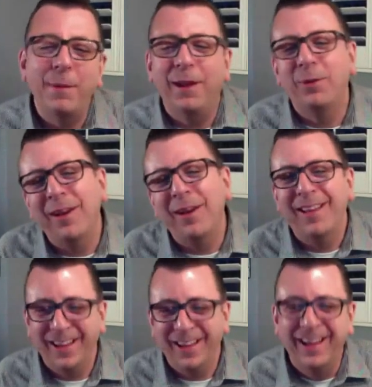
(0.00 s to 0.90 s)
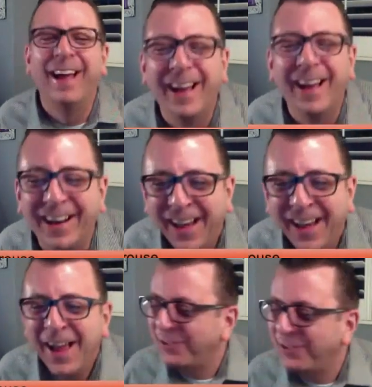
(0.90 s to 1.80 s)
Do you want to?" And
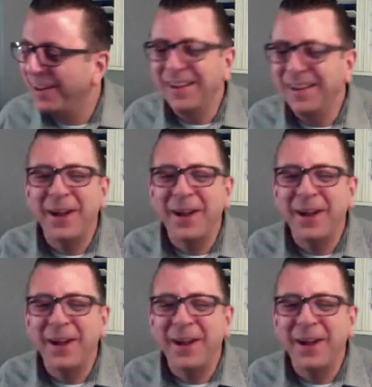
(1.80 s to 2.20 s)
I didn't